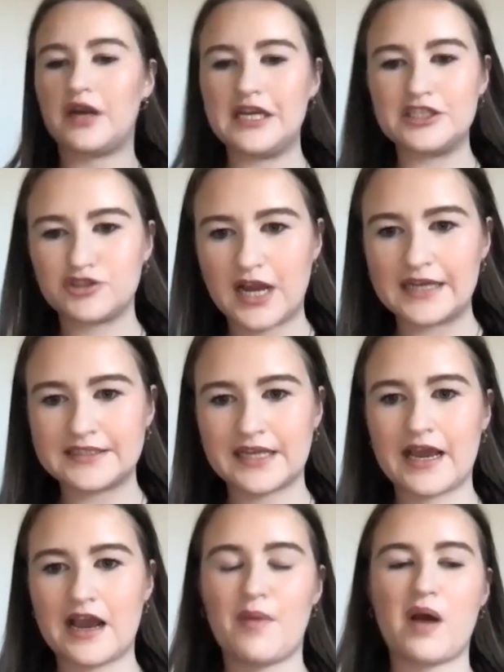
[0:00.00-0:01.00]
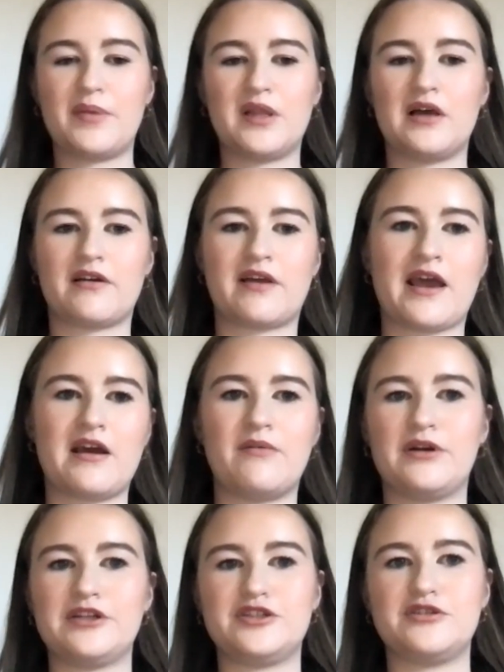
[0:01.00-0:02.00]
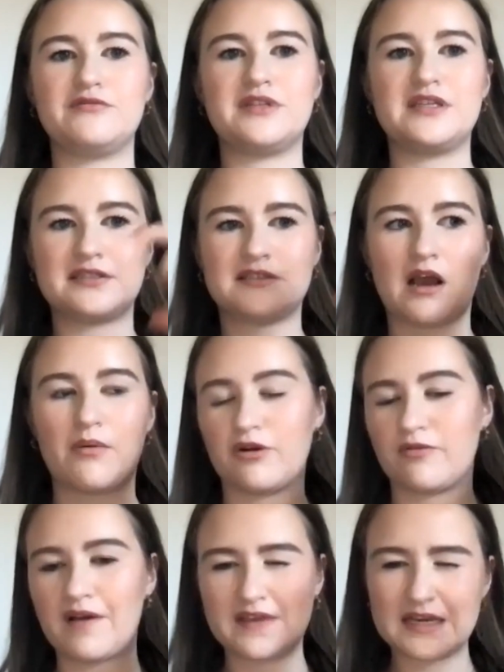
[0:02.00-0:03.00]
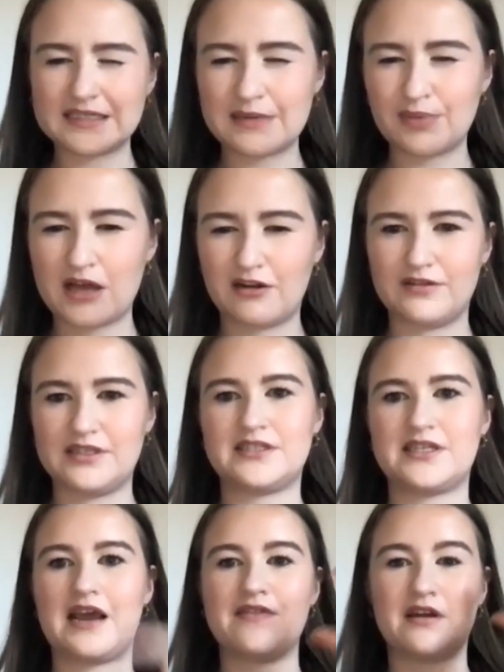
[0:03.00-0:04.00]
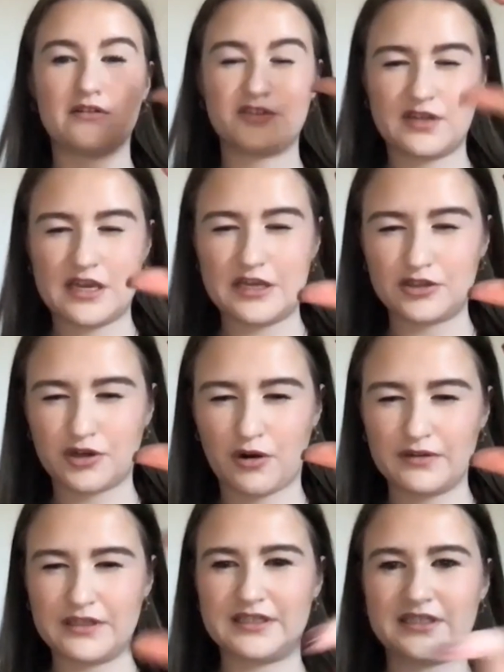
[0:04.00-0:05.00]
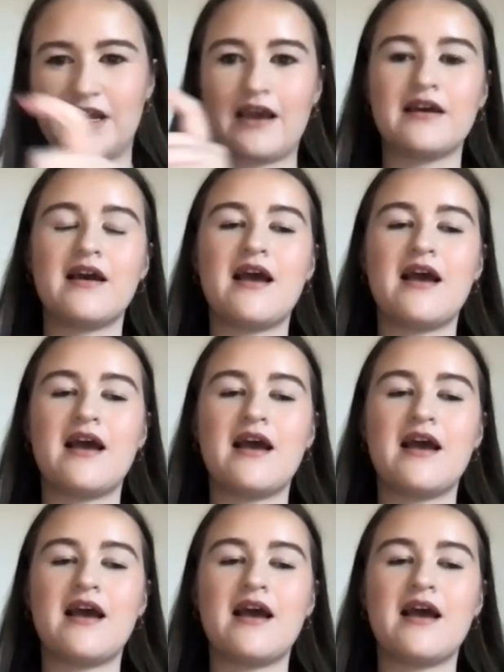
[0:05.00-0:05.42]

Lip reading: history essay, I might be like, okay, I want to do this. I want to write the essay plan on this day. Then I'll do the intro on this day.